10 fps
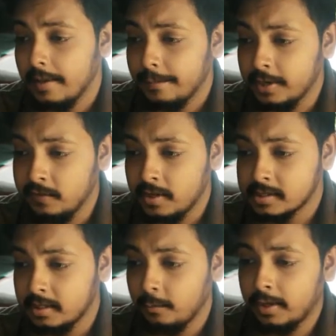
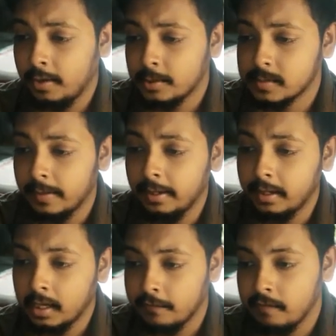previously when it was
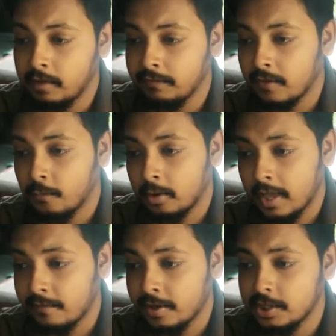maintaining a 55 watt
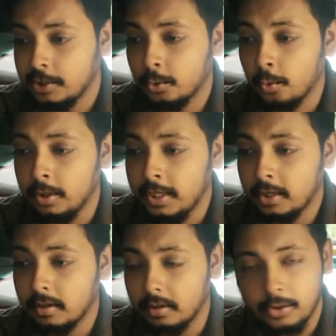average it could only
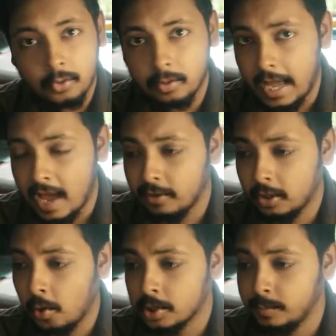you know have a
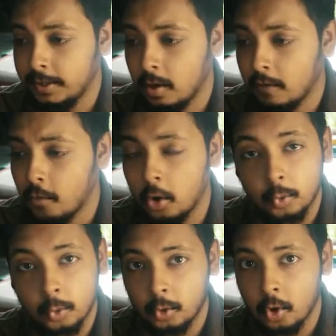clock speed of all
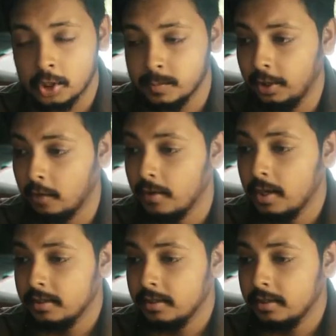core clock speed of